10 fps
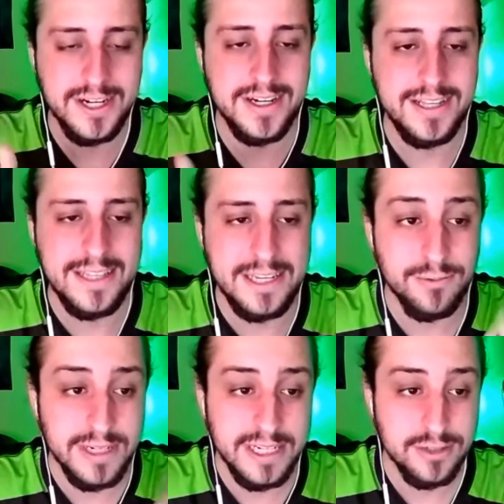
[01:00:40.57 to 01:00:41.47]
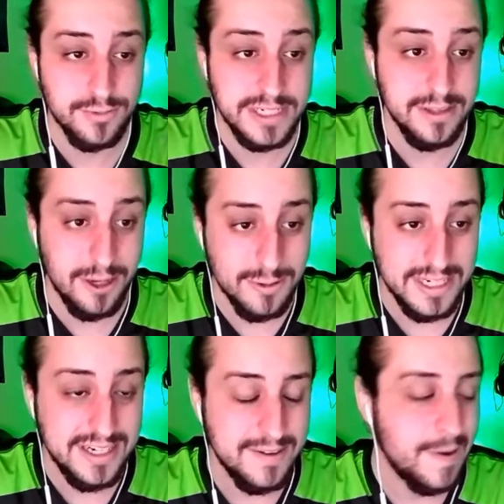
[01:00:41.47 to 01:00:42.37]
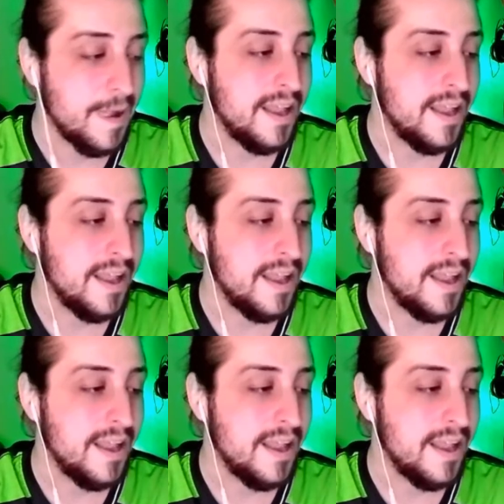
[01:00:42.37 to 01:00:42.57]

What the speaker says: gun and then he's reloading.